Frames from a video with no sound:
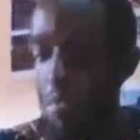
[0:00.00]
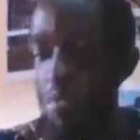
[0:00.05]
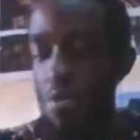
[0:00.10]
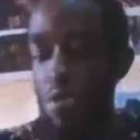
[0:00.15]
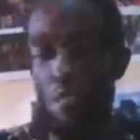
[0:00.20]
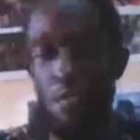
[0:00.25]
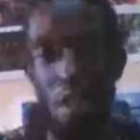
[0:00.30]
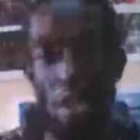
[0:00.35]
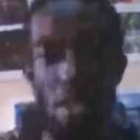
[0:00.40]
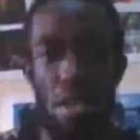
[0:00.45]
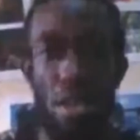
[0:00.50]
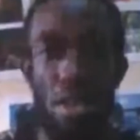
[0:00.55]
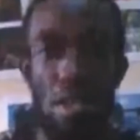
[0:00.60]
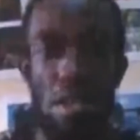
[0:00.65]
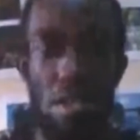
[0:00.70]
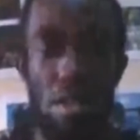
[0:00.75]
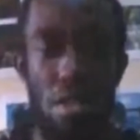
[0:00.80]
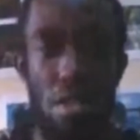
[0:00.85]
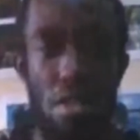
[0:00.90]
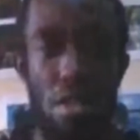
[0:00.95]

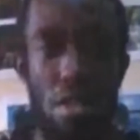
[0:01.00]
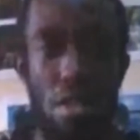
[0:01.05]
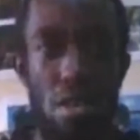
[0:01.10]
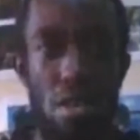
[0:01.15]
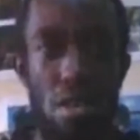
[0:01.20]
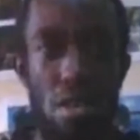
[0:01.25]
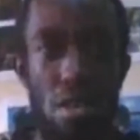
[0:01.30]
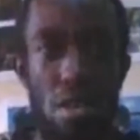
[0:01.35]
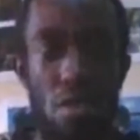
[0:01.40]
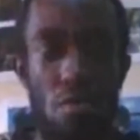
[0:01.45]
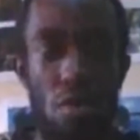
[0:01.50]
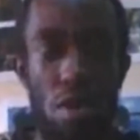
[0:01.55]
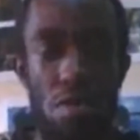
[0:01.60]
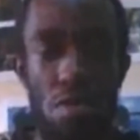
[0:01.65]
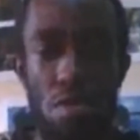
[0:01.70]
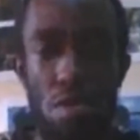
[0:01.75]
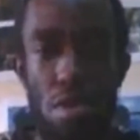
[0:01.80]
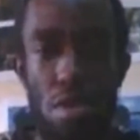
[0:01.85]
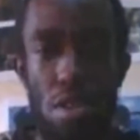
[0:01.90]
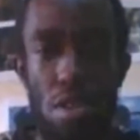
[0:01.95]
providers in one
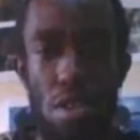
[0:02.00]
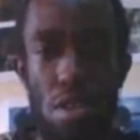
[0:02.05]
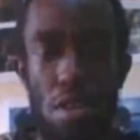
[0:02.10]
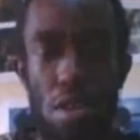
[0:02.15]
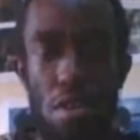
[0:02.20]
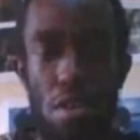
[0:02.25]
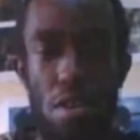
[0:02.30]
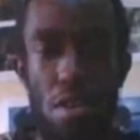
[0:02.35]
or another.